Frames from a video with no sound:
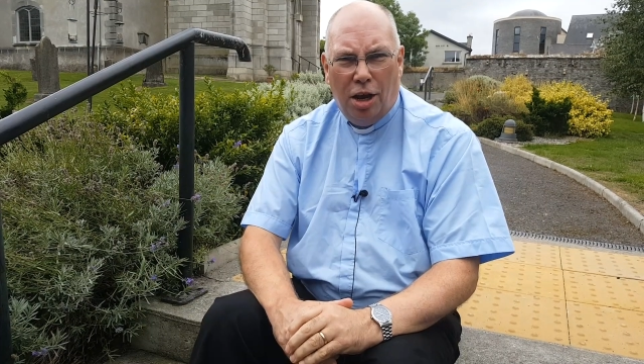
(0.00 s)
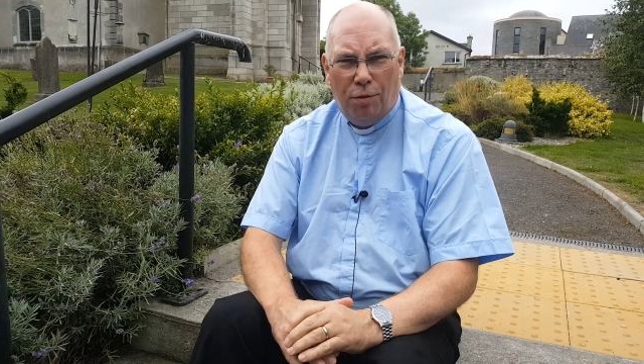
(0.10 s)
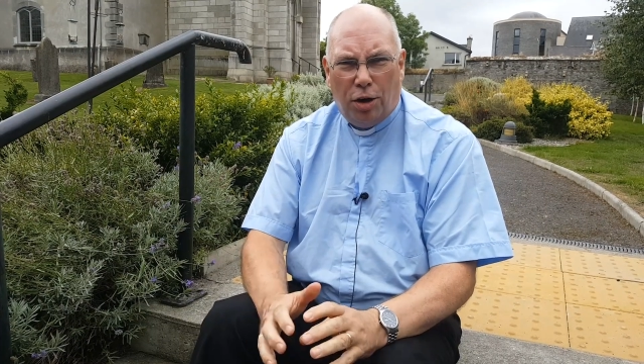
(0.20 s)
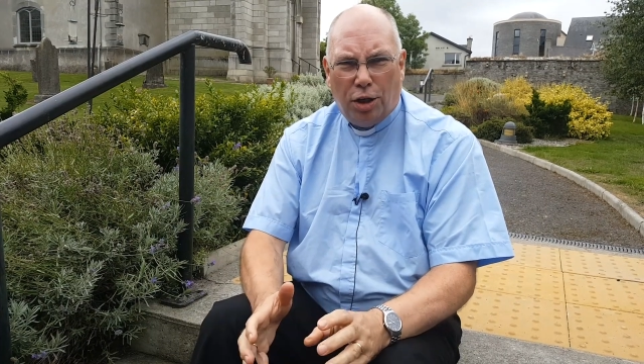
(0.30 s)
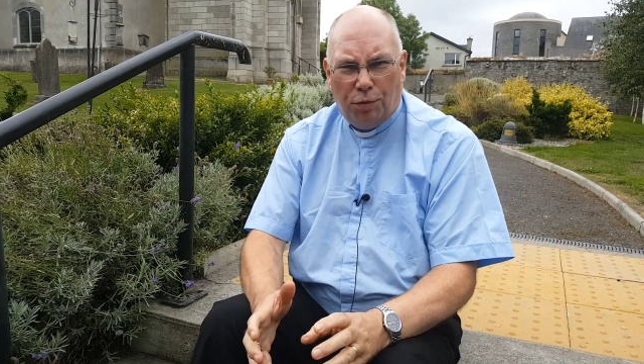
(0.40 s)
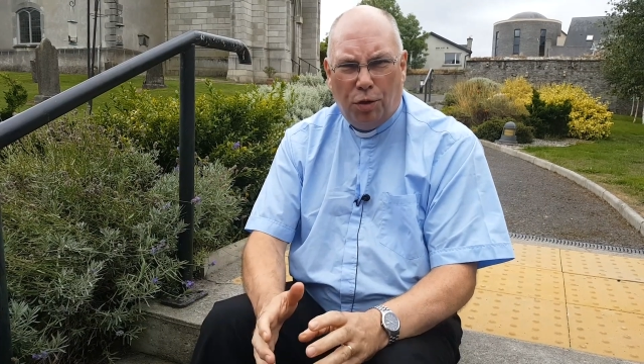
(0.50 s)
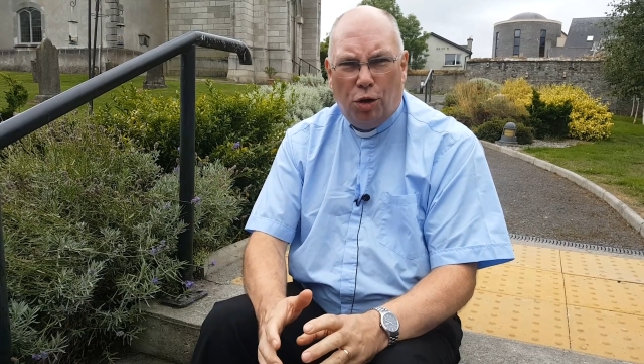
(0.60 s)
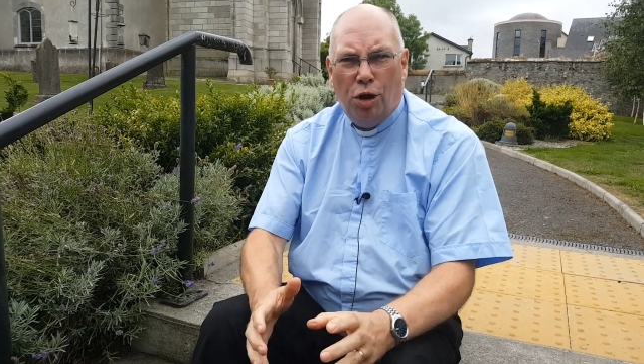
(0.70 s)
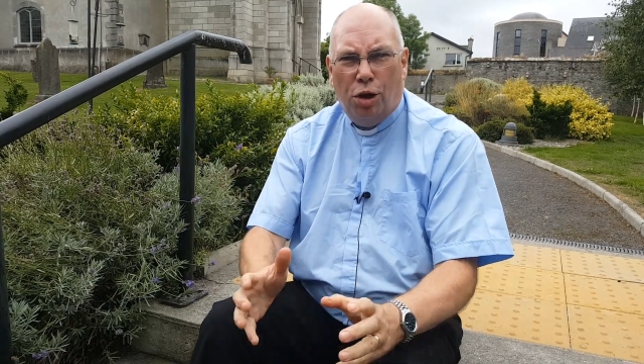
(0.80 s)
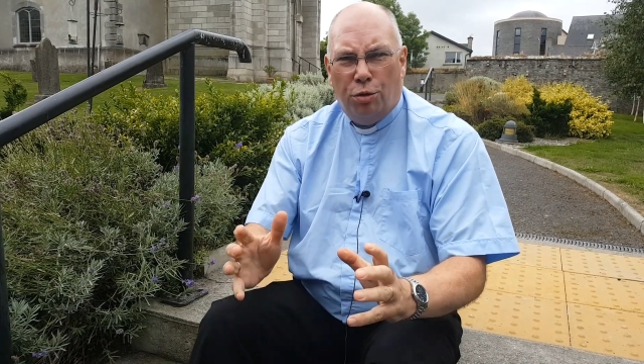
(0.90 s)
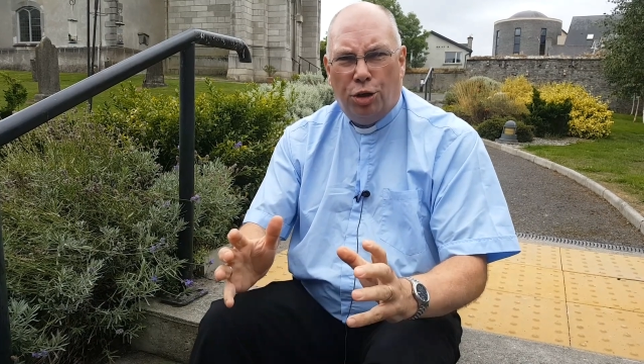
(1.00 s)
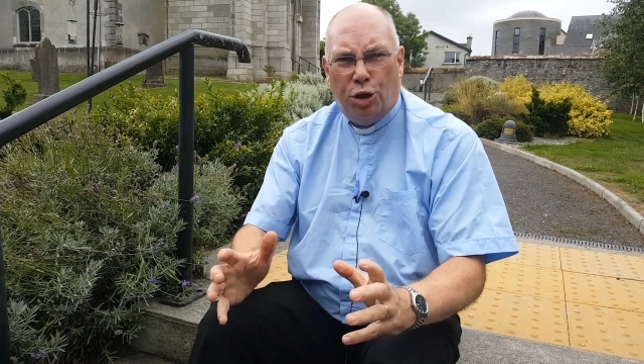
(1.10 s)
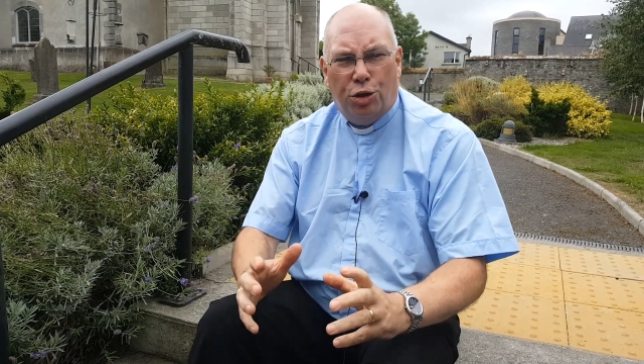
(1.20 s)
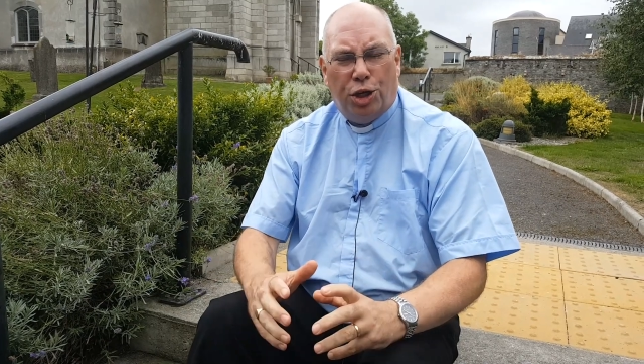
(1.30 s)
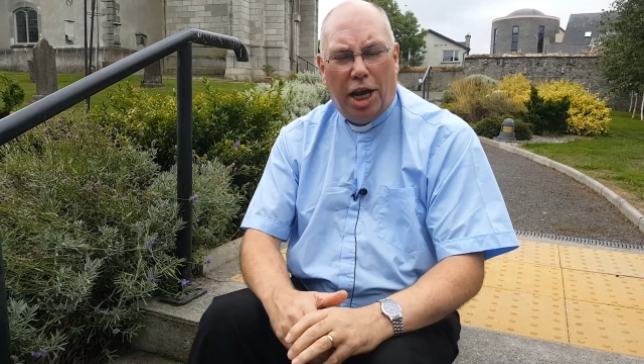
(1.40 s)
First of all,
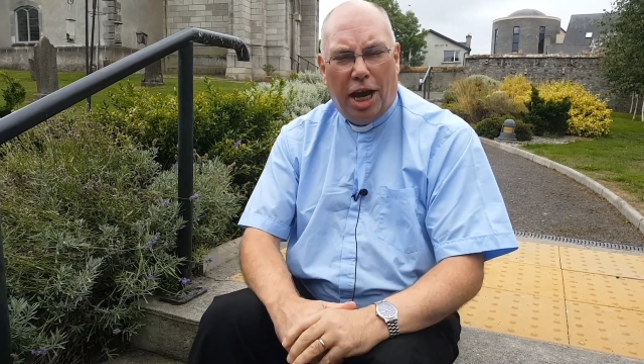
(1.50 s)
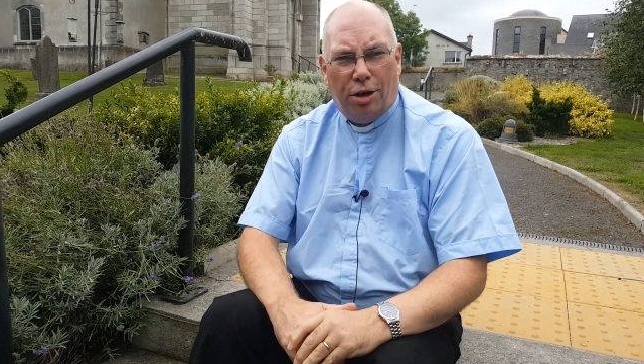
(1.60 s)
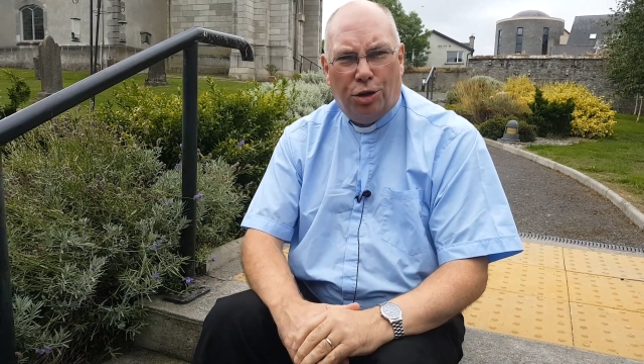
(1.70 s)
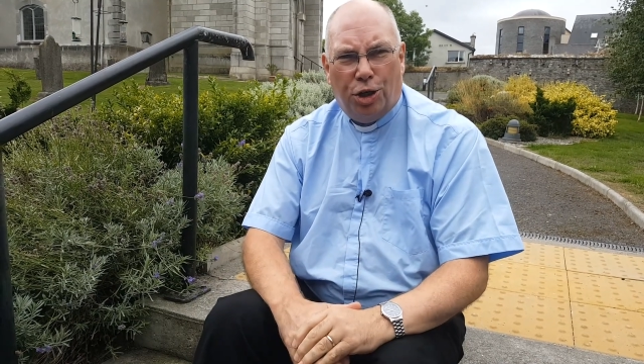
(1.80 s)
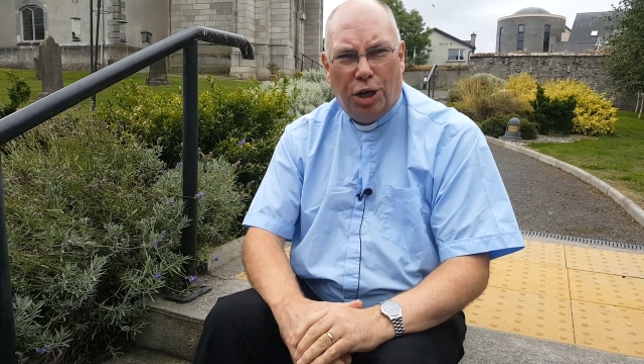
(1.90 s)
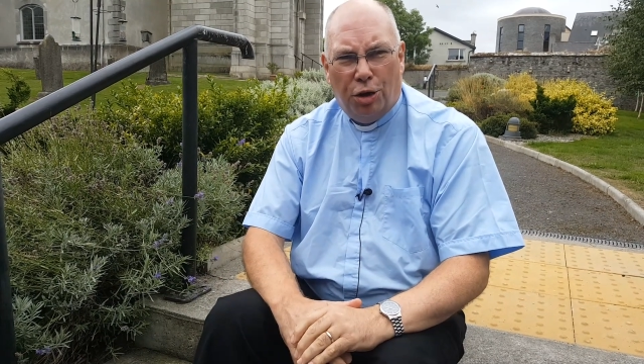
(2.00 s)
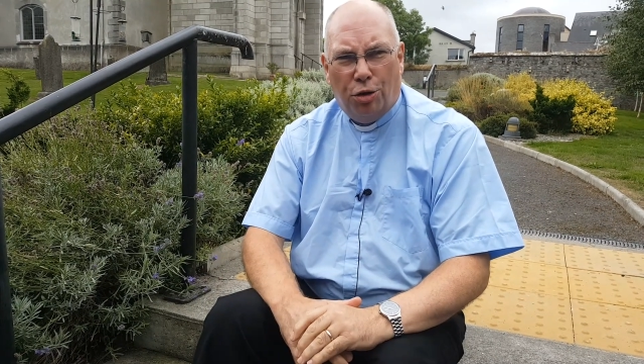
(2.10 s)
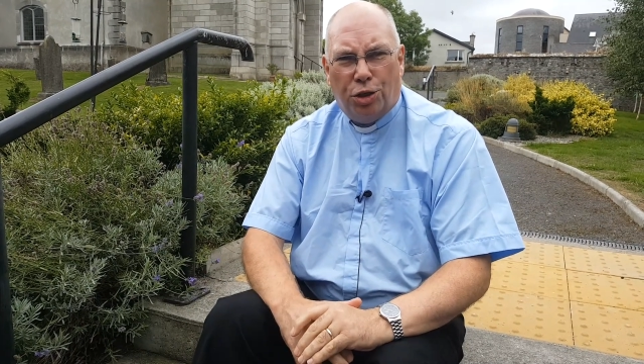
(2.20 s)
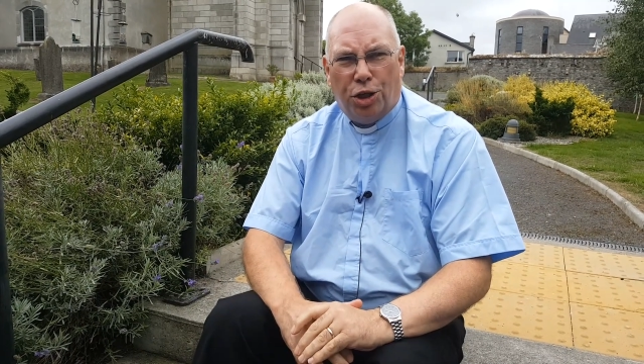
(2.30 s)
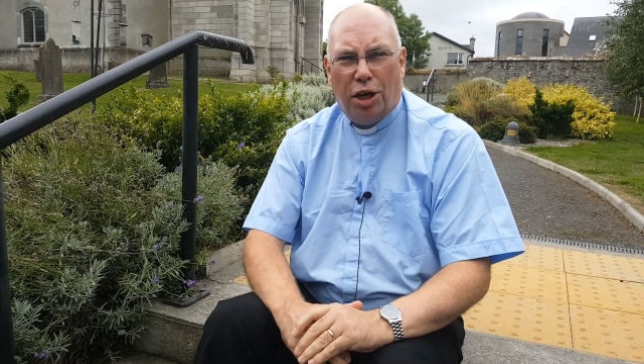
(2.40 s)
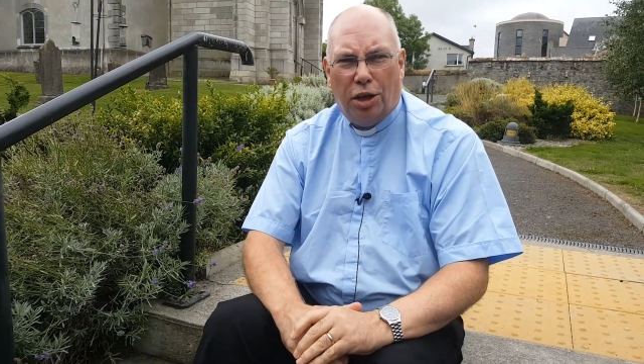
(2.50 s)
reducing energy use